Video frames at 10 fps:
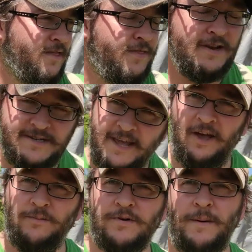
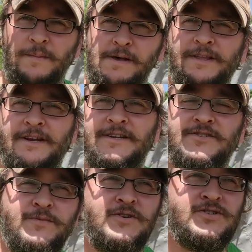thin-tailed probability
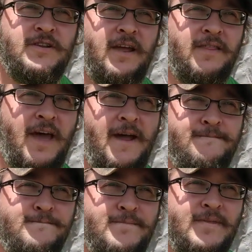distribution like that,
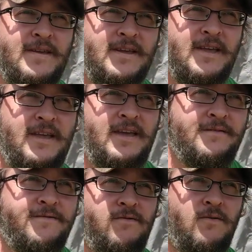
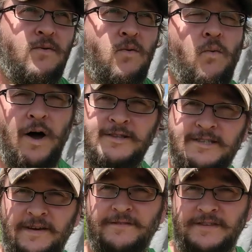if one
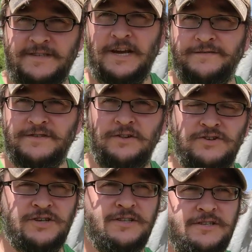set of
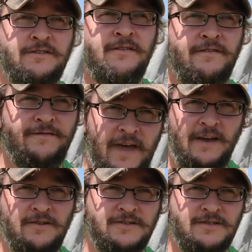solutions
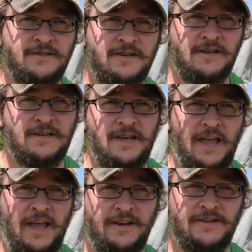fails
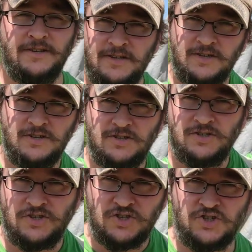and
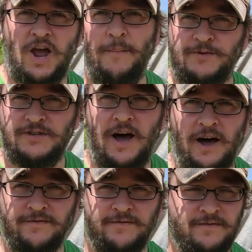chops
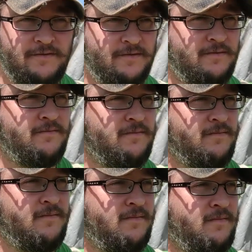off
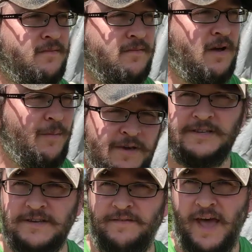a
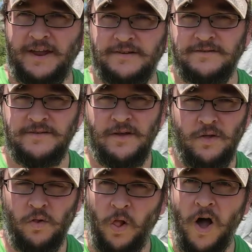piece of that
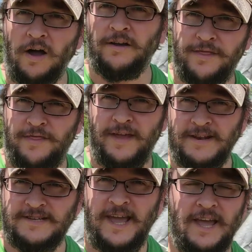long,
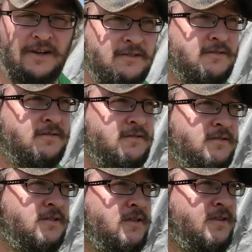thin tail,
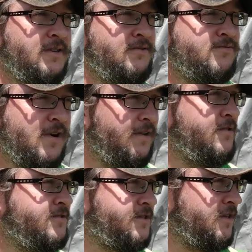well,
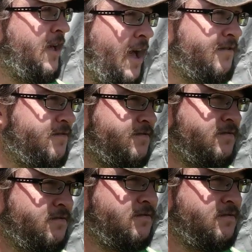you still have